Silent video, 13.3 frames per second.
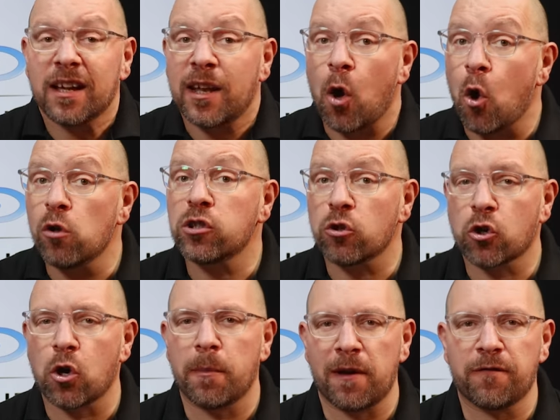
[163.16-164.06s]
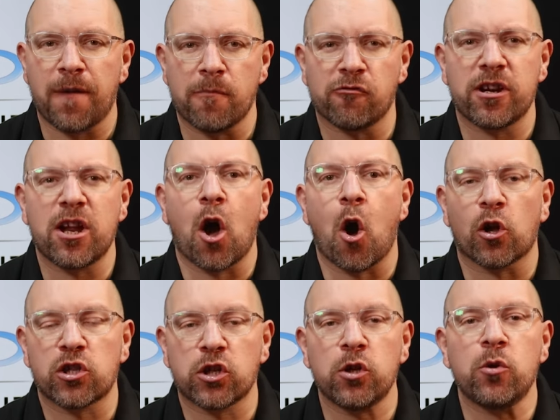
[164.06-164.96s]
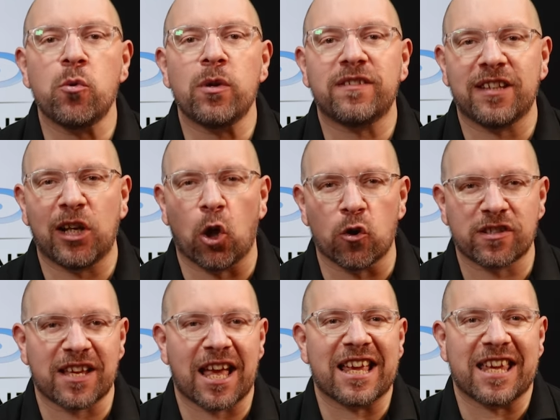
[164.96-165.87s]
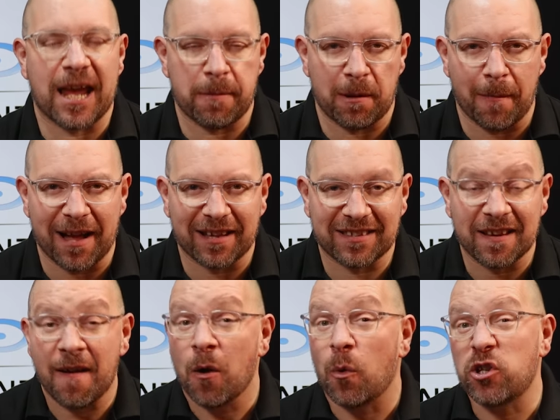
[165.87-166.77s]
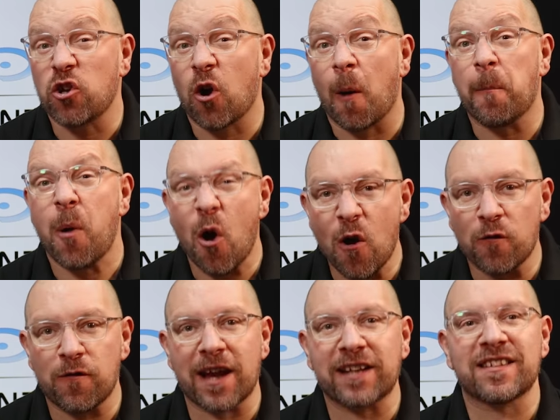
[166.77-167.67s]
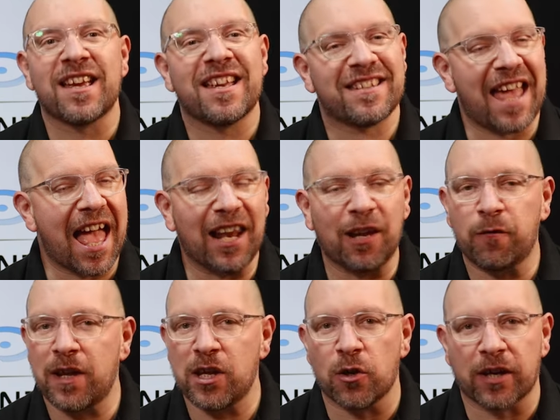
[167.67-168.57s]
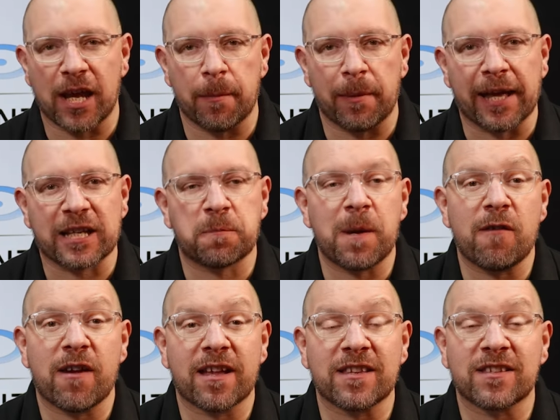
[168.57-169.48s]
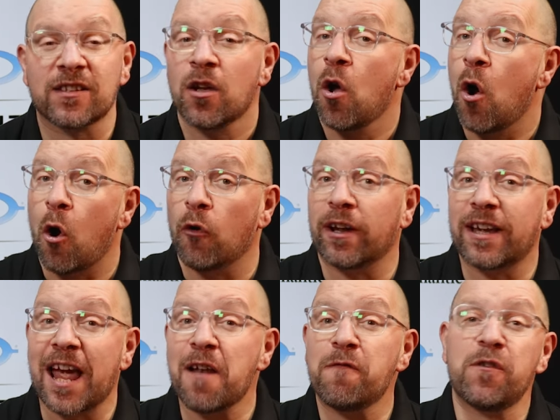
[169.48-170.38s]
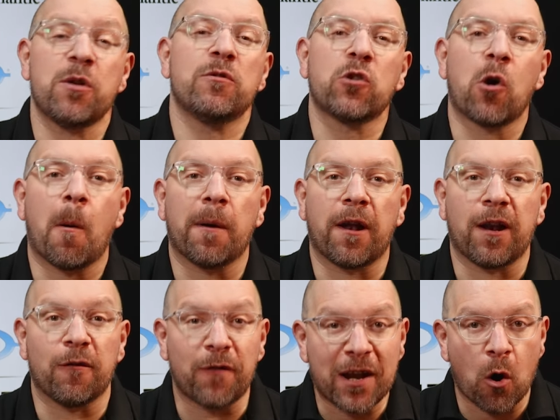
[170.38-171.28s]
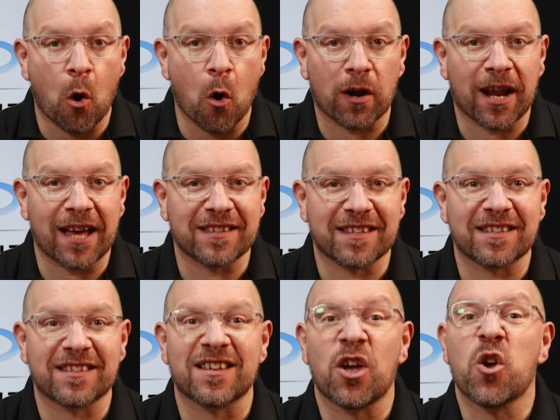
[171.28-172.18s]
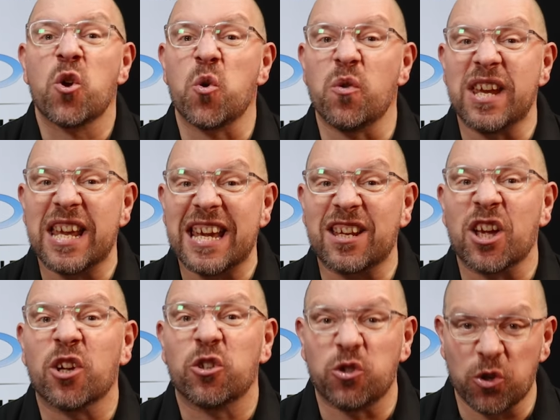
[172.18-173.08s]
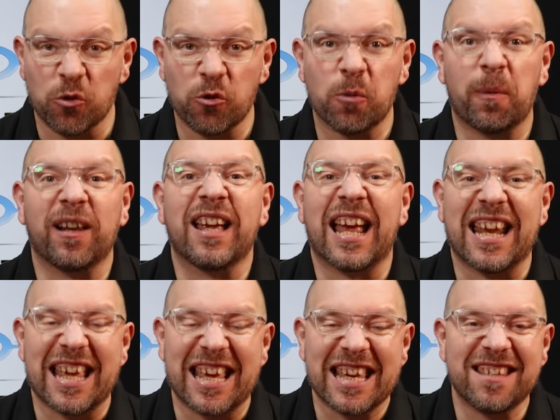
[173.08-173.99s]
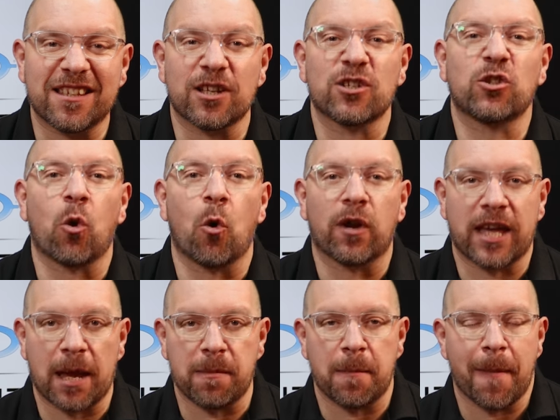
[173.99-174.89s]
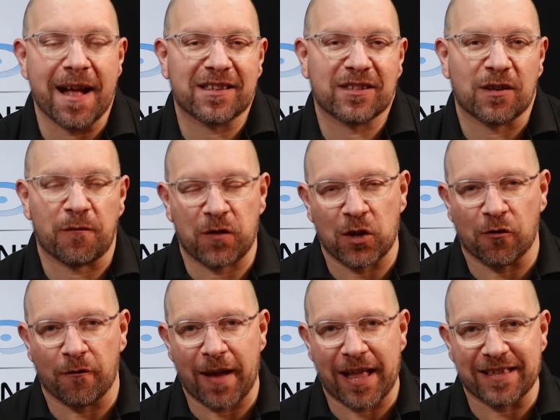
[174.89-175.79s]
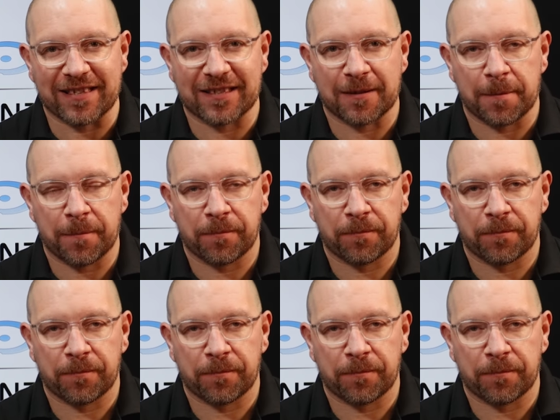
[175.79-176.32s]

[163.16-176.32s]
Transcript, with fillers: Now also coming in February are two deluxe gaming mats, which are perfect to elevate your gaming experience, or again for you tournament and event organisers who need durable and easy to store gaming mats for your events.